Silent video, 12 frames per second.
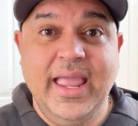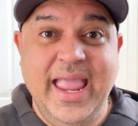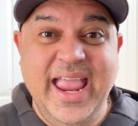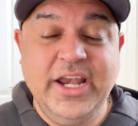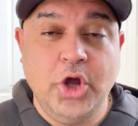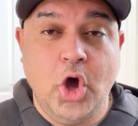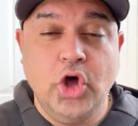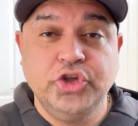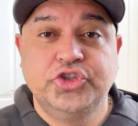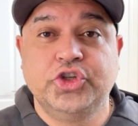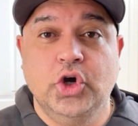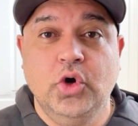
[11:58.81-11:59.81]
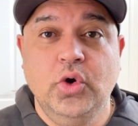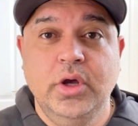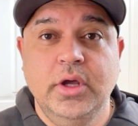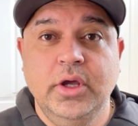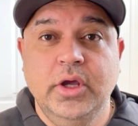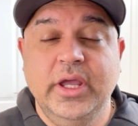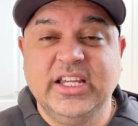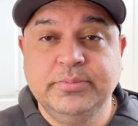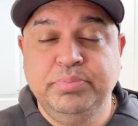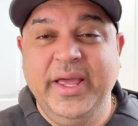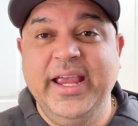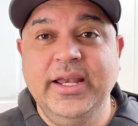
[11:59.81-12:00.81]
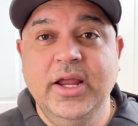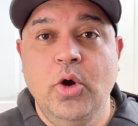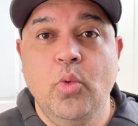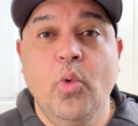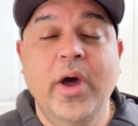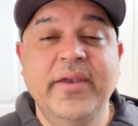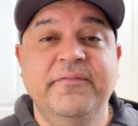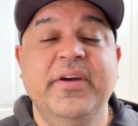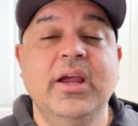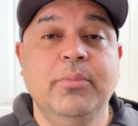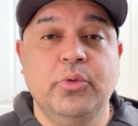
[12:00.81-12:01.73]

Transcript: and also explain what variable